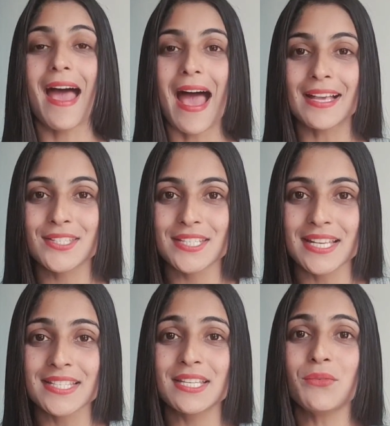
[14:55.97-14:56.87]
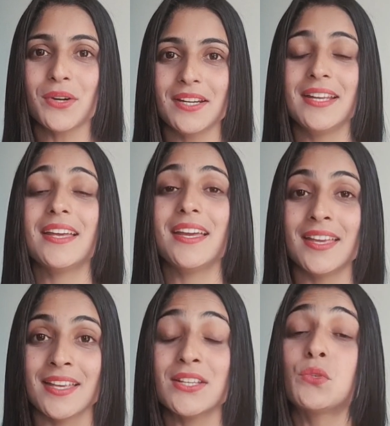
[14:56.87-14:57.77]
Extensive reading
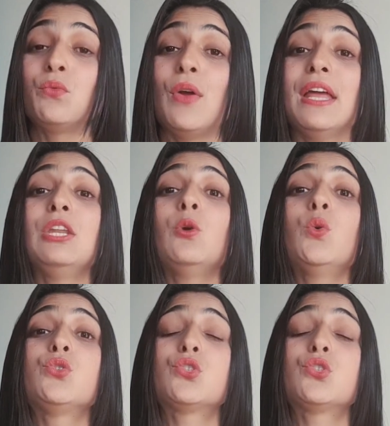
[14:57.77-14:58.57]
is when you